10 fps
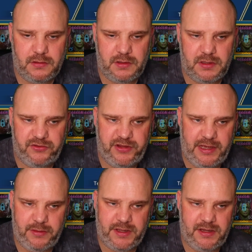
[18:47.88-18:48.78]
And see
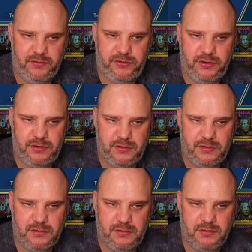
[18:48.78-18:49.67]
how it goes.
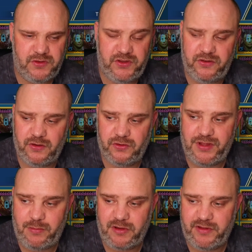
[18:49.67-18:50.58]
This is not a
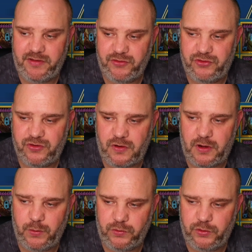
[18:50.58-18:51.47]
team I've even
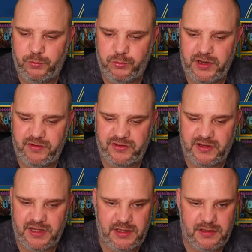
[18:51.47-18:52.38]
trialled previously.